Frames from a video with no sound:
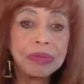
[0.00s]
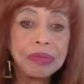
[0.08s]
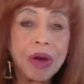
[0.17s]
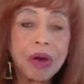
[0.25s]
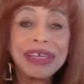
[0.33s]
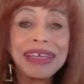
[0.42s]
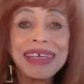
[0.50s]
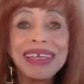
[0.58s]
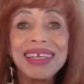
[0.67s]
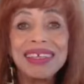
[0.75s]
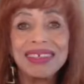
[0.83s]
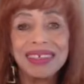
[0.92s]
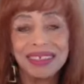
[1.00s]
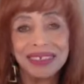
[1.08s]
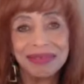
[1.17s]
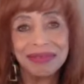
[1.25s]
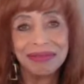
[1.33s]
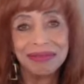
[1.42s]
unhealed
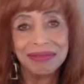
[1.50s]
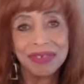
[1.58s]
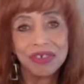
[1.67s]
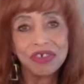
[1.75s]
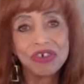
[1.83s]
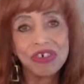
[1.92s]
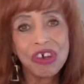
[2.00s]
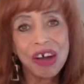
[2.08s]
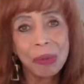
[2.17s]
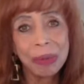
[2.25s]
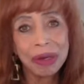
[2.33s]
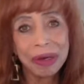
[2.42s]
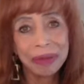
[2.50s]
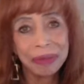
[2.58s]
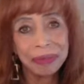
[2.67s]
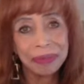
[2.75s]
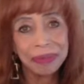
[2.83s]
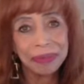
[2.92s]
trauma.
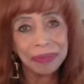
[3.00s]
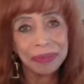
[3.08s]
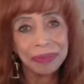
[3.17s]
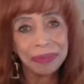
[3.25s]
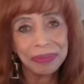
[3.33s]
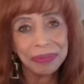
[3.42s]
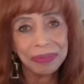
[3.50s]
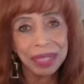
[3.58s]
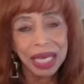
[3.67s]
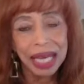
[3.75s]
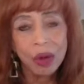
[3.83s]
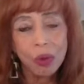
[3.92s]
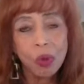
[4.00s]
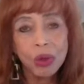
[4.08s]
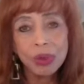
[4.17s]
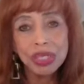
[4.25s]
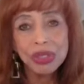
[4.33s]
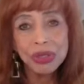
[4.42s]
When
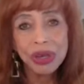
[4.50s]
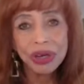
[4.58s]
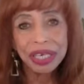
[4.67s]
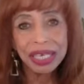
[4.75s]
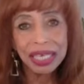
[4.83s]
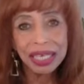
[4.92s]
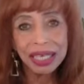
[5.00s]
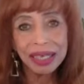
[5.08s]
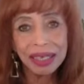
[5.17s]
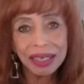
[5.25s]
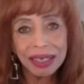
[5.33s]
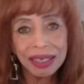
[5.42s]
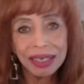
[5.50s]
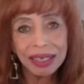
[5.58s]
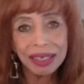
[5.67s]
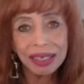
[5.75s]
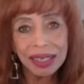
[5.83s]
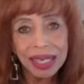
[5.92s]
we do not heal,
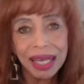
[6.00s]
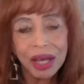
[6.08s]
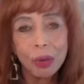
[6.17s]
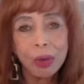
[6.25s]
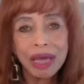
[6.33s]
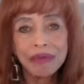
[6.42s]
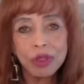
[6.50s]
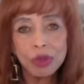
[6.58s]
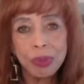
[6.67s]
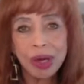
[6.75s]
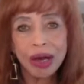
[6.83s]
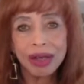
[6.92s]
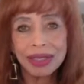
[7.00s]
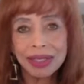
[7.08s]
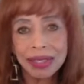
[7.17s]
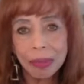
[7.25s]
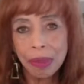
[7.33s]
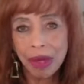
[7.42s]
we have two paths:
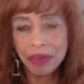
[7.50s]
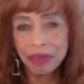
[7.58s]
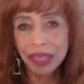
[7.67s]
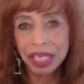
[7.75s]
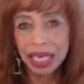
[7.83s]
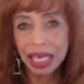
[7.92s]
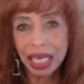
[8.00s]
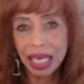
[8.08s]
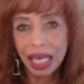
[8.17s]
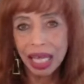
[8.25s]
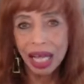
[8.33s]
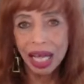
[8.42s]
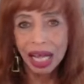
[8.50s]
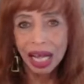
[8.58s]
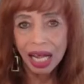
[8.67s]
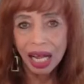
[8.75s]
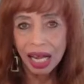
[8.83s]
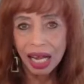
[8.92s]
the path of healing,
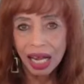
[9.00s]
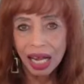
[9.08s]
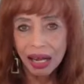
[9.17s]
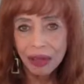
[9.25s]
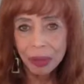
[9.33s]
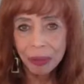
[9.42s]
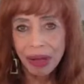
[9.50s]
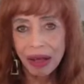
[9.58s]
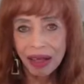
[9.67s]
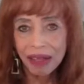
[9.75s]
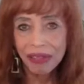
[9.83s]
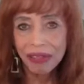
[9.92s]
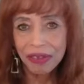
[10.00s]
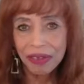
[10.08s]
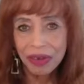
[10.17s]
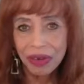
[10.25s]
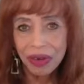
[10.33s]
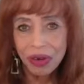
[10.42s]
the path
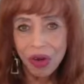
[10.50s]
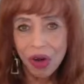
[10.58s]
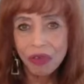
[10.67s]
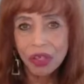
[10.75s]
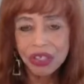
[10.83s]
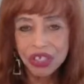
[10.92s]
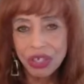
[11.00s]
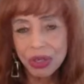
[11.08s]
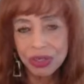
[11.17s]
of continuing